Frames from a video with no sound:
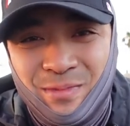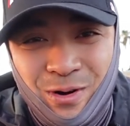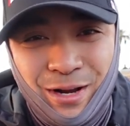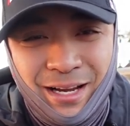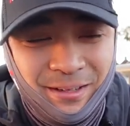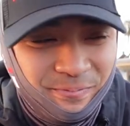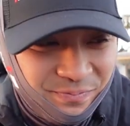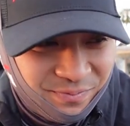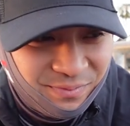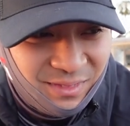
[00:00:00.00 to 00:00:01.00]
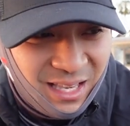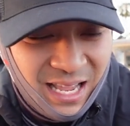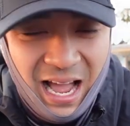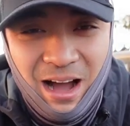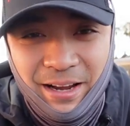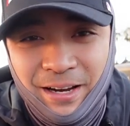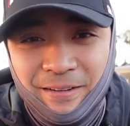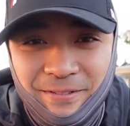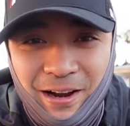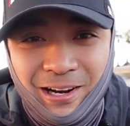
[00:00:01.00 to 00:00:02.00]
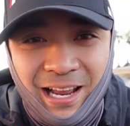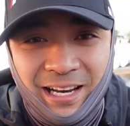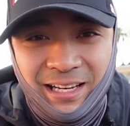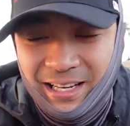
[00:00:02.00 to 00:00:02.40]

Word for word: morning out here, Ferry Landing.